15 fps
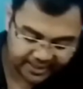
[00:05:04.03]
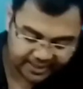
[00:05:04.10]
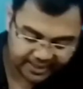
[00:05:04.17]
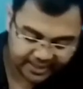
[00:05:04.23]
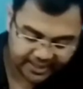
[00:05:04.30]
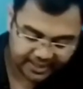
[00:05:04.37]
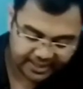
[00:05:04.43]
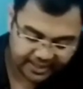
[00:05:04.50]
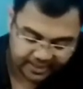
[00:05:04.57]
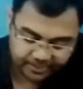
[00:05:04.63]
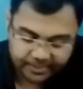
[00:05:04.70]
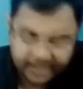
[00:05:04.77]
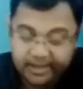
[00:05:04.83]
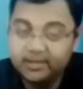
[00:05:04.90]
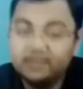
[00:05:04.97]
and KA
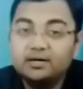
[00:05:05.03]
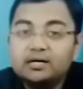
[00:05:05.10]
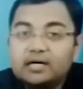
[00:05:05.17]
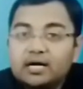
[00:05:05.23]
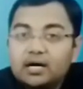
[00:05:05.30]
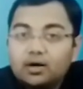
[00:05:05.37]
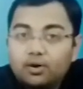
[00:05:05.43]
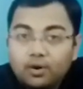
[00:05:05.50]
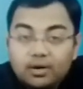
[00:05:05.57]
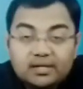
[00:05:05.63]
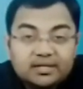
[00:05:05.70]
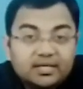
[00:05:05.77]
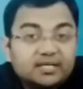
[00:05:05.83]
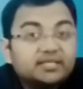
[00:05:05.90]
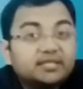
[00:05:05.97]
band.
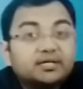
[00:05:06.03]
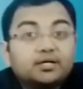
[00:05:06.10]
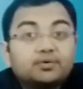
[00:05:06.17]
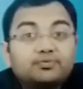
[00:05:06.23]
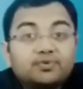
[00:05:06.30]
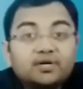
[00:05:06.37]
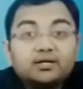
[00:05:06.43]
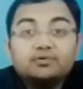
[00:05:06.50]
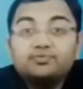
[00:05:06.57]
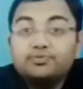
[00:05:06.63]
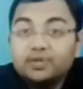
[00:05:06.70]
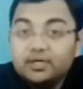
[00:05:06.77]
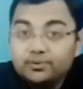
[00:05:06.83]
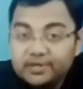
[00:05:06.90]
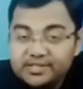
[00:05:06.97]
All these are the different
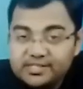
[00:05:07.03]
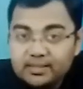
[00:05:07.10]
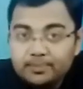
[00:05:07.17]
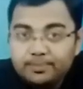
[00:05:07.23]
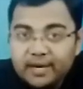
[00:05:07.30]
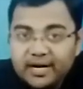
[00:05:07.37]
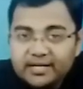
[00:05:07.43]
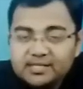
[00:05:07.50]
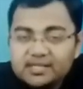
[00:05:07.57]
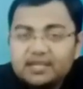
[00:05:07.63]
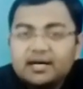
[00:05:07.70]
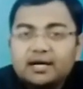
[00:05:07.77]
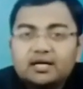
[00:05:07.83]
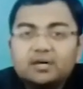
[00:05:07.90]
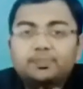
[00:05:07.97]
frequency bands.
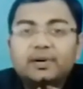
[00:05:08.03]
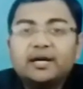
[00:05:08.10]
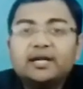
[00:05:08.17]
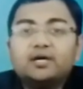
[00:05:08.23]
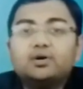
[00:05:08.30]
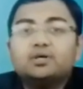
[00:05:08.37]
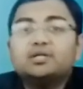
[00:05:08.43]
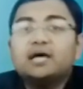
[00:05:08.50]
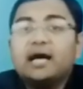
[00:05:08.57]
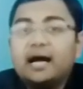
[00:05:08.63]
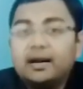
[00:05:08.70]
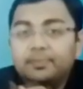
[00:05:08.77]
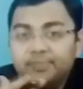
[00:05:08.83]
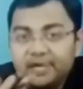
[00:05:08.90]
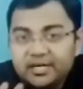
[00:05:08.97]
Depending on the
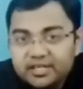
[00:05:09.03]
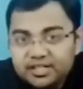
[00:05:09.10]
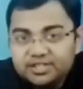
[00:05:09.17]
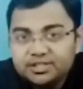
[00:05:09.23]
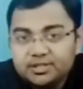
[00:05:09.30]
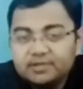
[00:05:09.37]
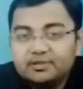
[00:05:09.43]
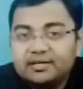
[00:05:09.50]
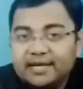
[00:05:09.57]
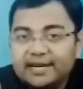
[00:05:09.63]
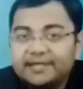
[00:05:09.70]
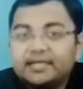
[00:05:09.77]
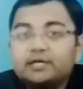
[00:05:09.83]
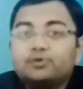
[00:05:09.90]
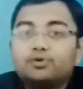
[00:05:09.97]
application
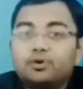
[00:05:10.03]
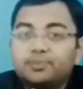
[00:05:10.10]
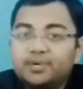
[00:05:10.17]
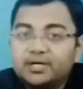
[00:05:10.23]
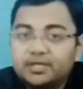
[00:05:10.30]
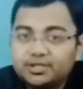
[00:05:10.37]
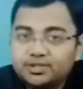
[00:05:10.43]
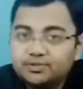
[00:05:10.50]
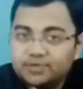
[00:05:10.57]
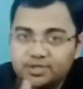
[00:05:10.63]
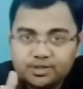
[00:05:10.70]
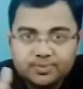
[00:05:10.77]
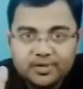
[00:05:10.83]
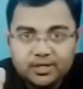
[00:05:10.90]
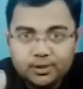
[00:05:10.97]
related to communication
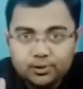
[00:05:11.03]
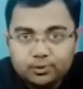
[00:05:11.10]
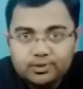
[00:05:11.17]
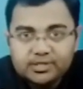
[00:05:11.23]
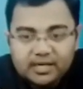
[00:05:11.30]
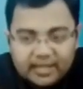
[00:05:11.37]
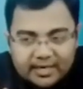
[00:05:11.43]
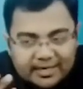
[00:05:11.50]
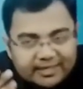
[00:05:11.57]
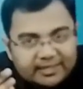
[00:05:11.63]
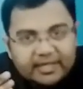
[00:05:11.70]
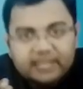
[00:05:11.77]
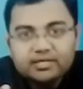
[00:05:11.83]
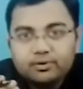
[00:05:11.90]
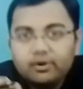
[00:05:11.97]
which is being used,
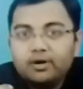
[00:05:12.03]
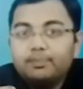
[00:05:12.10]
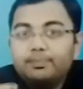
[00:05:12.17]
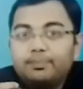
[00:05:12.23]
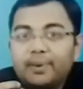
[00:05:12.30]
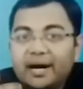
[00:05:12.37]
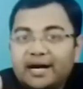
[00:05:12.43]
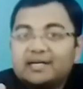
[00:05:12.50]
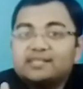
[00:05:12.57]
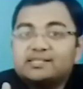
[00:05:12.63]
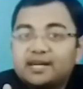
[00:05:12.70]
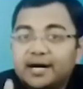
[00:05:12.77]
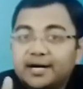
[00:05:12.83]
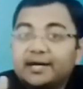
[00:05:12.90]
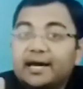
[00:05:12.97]
these or
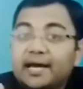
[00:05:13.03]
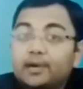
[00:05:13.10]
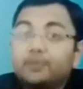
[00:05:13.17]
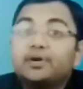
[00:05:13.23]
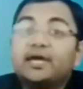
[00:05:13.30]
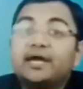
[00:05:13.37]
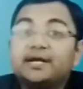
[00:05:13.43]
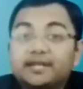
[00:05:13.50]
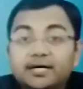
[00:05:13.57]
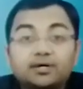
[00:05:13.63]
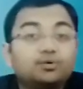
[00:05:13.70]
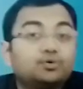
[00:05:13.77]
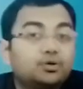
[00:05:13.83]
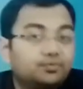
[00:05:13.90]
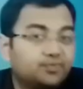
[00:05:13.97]
bands are
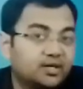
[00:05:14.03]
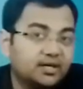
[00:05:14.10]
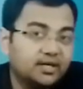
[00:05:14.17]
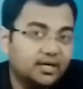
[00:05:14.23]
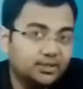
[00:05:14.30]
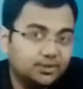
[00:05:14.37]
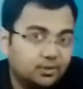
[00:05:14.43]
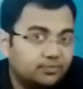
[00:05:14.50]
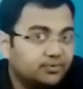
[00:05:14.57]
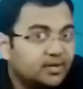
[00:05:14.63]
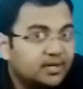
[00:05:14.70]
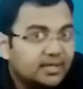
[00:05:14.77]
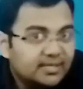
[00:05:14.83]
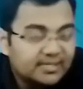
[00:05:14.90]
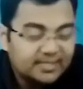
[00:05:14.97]
allocated to different kinds of
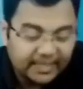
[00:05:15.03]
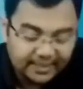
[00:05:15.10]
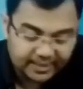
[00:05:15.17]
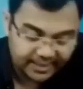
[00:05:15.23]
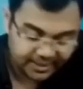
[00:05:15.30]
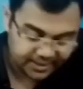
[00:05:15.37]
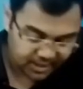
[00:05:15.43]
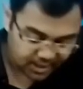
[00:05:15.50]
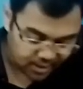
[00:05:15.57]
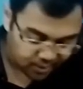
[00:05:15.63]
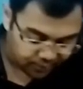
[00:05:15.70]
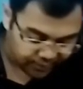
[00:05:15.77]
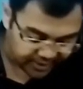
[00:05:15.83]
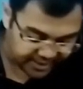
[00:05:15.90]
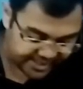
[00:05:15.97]
satellites.
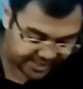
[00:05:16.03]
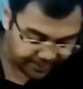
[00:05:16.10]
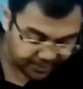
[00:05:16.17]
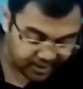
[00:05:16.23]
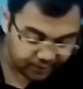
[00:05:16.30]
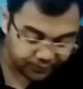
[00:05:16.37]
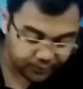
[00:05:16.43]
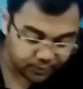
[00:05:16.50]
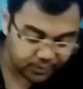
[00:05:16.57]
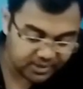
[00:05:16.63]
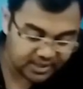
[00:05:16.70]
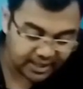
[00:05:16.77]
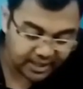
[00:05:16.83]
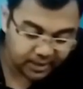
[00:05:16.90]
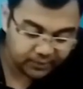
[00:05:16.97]
For example, if you
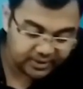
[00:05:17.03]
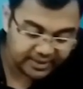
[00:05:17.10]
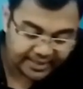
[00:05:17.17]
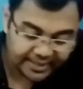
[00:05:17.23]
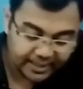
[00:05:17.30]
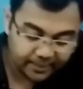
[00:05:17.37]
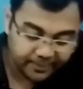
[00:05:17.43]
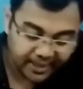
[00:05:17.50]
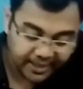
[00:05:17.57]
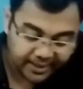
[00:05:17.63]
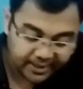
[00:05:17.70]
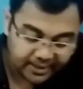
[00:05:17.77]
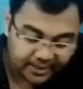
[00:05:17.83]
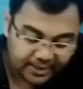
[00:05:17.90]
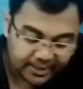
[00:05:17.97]
start with L
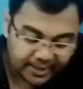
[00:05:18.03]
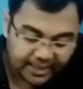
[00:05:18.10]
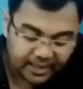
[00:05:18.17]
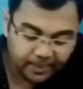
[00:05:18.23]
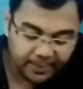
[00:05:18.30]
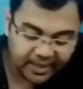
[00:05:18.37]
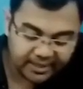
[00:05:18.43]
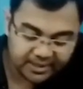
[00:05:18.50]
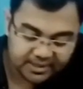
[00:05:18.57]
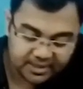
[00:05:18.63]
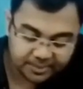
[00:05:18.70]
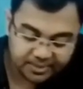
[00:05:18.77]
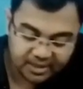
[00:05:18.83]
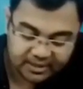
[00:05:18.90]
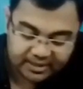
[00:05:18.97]
band is
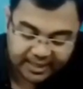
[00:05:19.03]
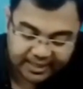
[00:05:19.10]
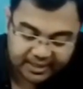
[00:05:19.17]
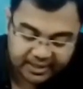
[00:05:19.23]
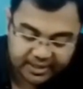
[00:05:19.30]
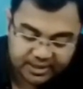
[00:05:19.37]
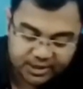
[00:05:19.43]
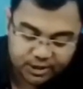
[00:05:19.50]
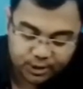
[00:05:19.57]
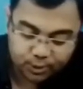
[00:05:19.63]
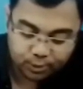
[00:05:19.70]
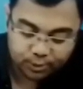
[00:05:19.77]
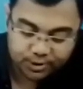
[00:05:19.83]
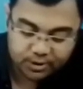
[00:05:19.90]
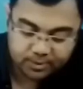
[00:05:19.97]
something that is
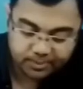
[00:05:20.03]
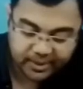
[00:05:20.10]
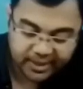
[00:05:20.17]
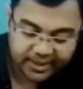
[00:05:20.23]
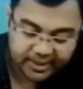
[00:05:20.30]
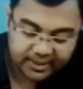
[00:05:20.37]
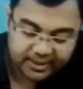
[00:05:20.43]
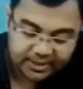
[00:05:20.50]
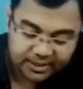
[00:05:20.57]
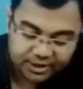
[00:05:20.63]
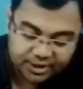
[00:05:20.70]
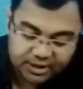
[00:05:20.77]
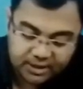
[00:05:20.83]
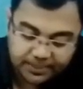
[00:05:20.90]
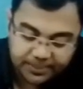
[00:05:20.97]
used by
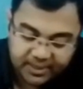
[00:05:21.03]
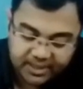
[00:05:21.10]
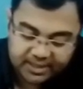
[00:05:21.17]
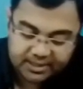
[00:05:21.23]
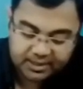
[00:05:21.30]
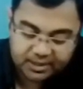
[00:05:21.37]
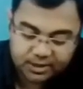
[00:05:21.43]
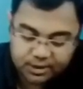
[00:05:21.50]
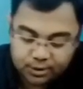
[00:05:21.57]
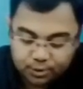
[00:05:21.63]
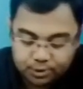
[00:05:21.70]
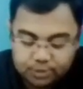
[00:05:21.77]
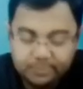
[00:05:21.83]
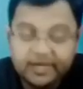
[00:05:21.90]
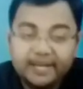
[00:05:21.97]
GPS. It is
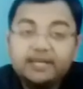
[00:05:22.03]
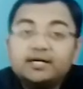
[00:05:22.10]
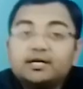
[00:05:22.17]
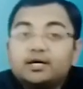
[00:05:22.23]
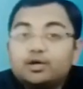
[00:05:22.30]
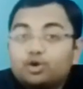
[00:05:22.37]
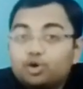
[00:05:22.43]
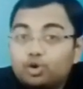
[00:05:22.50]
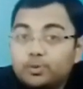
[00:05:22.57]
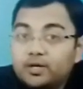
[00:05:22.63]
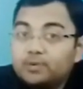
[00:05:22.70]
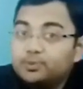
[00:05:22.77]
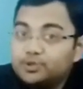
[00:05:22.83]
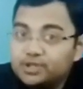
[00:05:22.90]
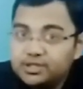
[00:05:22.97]
used by
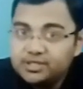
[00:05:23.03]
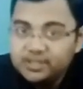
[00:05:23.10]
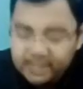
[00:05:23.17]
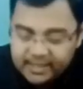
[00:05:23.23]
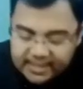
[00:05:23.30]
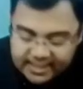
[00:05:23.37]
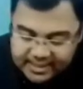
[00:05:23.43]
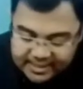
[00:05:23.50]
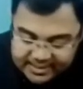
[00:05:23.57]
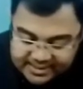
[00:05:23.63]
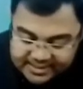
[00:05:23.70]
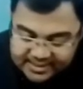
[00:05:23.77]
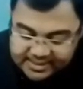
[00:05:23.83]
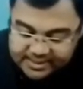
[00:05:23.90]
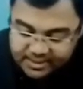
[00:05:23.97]
global positioning
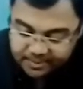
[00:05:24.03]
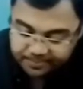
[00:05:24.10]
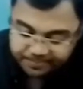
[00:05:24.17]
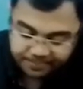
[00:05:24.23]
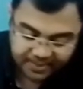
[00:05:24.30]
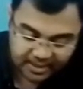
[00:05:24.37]
system.